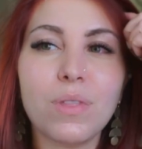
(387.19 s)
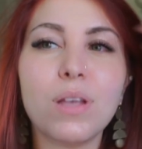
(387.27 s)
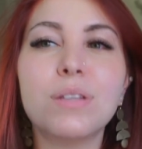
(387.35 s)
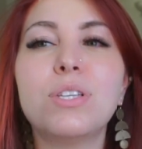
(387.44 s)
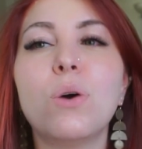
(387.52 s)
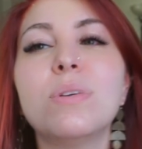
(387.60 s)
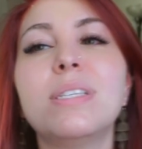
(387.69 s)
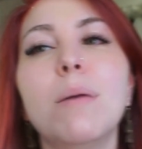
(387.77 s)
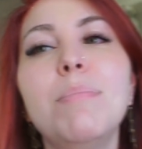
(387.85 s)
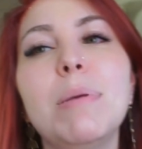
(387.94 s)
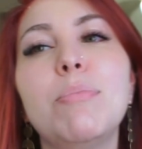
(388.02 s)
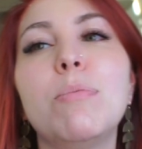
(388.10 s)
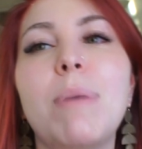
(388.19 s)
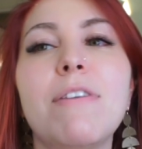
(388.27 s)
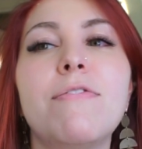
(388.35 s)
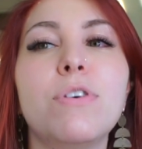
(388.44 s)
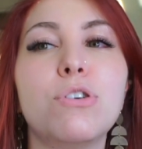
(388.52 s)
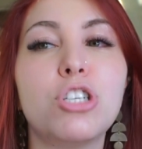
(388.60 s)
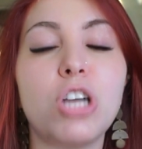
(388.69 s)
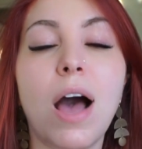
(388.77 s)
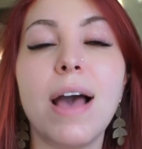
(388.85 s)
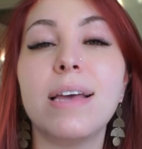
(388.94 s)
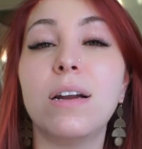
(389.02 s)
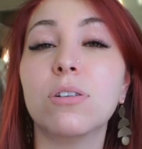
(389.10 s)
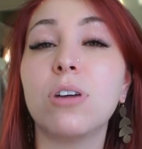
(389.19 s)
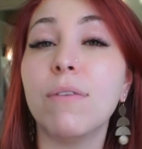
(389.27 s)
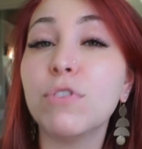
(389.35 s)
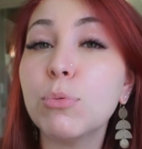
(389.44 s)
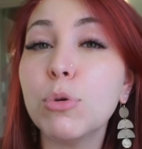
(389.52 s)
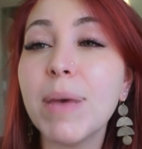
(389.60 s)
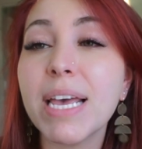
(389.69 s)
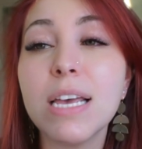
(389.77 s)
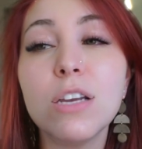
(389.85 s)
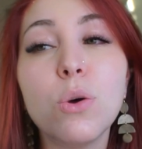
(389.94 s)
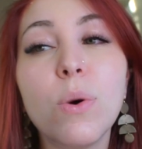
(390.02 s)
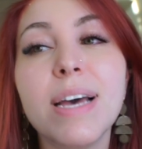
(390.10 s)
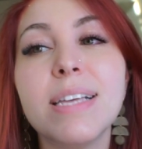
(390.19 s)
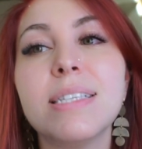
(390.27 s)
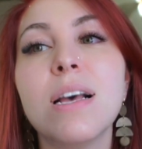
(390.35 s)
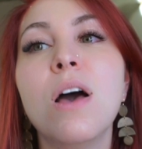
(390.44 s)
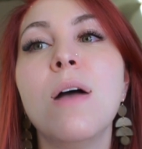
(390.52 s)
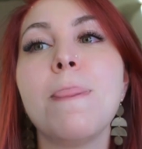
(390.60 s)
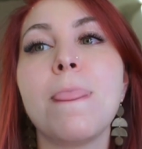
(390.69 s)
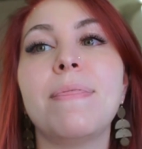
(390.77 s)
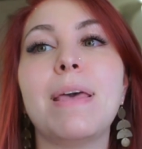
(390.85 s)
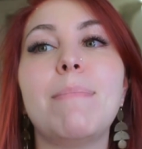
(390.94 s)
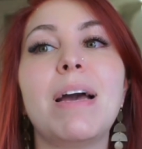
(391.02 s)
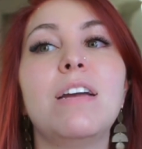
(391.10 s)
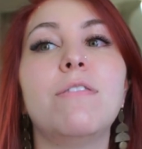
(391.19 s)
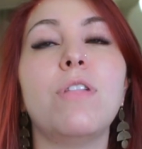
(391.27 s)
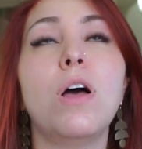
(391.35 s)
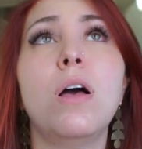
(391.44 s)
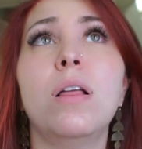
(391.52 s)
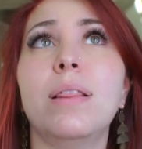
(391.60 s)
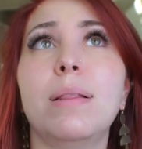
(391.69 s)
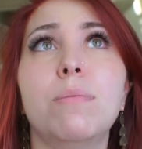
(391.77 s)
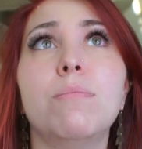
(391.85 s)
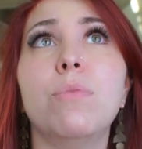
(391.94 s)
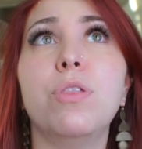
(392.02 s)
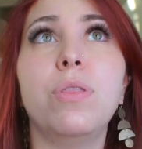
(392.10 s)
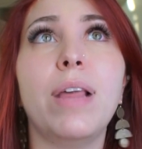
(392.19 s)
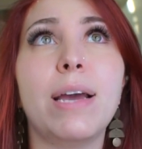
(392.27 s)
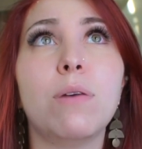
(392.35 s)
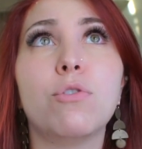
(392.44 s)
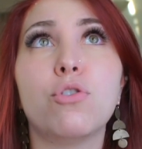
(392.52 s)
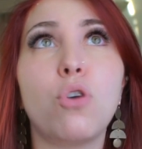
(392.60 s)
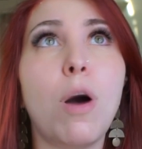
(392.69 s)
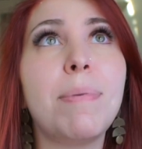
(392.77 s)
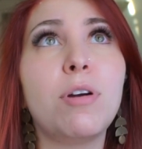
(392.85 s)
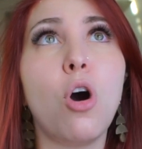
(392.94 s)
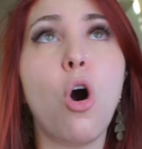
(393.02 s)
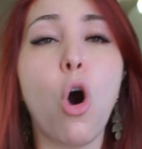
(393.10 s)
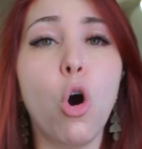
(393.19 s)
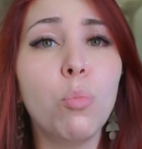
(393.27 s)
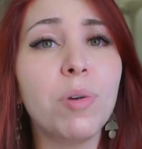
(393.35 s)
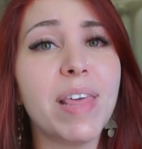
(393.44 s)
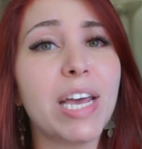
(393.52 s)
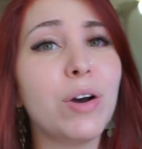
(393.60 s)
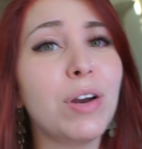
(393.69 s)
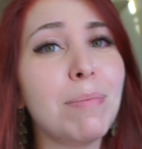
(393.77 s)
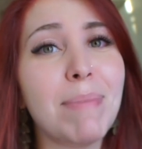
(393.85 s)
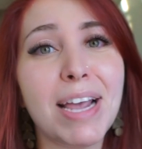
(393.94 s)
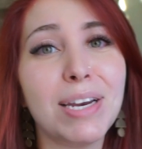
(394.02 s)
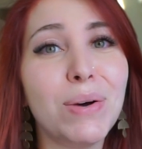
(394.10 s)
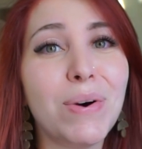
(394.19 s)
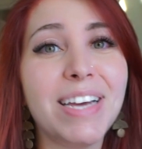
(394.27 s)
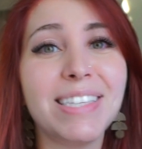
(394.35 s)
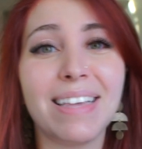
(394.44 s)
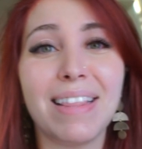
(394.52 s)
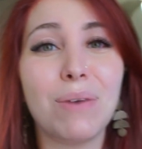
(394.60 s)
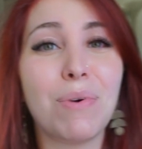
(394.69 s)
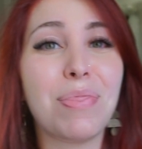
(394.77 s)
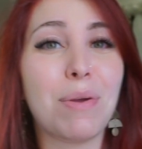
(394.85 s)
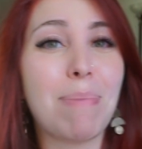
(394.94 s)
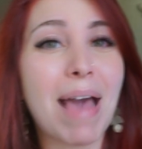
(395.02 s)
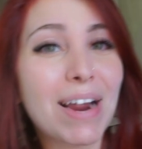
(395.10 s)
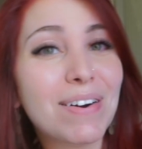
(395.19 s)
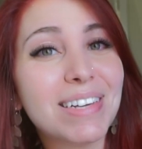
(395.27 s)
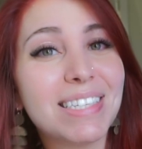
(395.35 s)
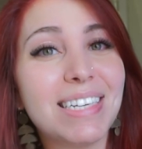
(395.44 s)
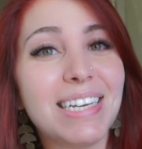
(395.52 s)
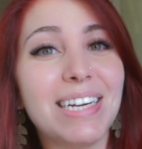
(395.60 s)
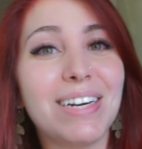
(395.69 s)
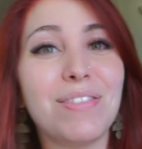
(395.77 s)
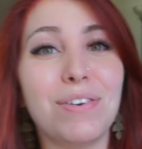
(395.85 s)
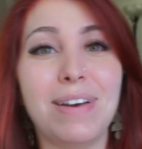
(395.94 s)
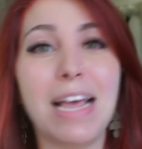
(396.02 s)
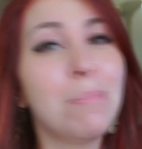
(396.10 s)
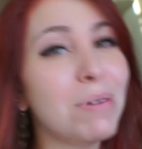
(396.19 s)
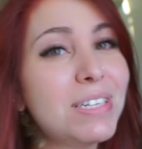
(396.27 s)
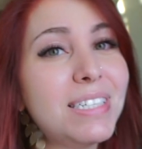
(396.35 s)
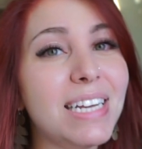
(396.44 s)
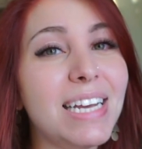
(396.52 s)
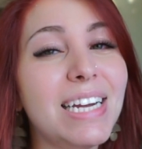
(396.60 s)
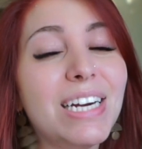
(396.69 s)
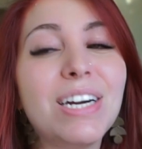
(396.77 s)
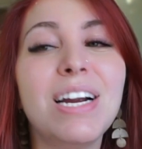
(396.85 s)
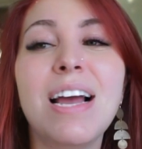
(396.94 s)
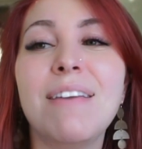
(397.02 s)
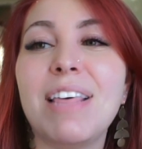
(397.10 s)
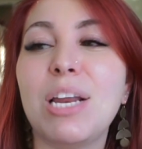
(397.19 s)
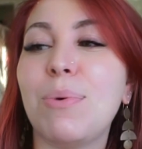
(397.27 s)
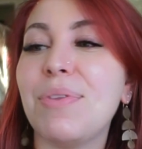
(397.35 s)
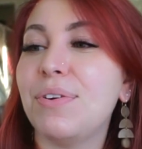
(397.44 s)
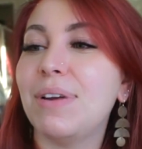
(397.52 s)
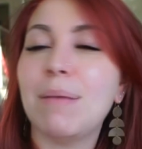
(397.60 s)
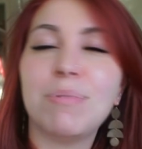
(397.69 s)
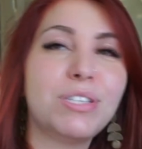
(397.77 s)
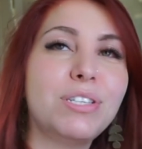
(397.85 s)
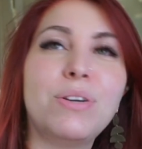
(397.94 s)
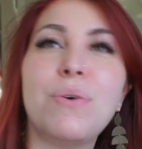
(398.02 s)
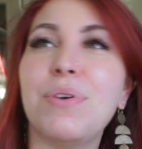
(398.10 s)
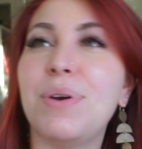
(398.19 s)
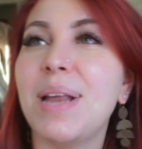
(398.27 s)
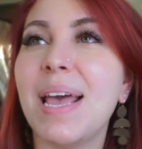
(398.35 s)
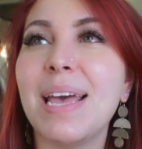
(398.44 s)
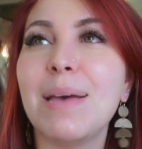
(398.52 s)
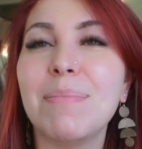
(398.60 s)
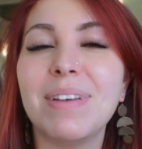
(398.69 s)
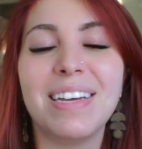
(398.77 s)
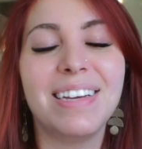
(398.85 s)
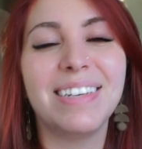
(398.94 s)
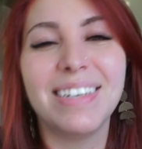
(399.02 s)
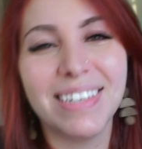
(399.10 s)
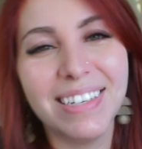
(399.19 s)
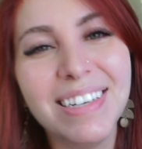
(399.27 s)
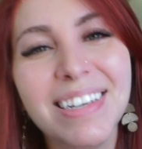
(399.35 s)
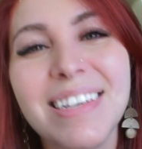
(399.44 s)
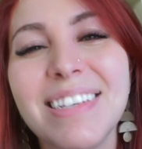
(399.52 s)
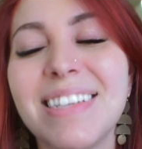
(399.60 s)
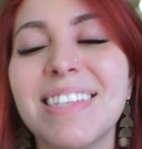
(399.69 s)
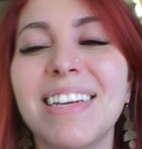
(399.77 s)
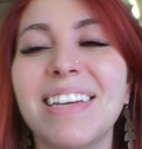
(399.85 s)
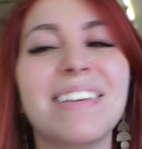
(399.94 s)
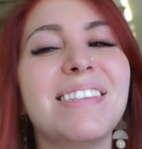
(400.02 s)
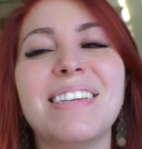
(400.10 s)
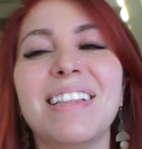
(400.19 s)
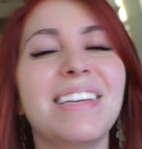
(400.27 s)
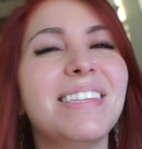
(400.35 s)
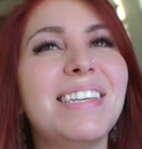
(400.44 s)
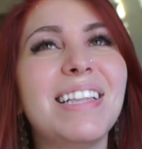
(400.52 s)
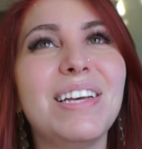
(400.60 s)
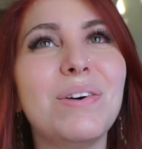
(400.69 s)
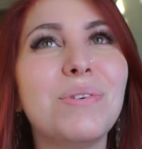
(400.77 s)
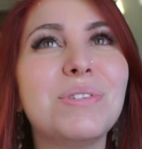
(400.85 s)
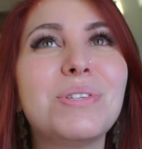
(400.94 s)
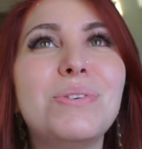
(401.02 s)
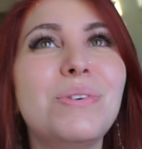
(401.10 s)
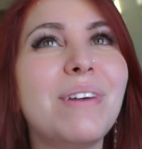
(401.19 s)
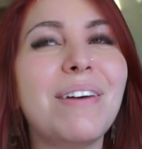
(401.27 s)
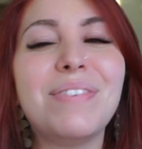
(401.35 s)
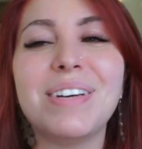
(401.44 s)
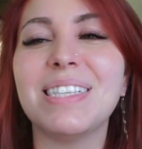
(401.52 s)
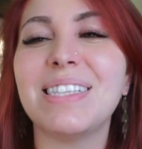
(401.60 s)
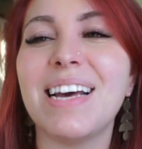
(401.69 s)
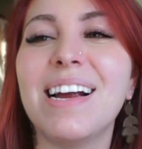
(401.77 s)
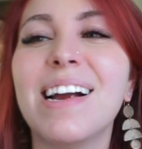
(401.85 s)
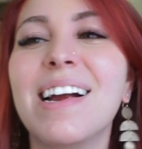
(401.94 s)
So some people might feel shy and uncomfortable making noise. They might have like grew up in a home where they couldn't make noise, like they don't want their parents to hear, their neighbors to hear, they didn't want their neighbors to know their name. Just kidding, silly old school reference there.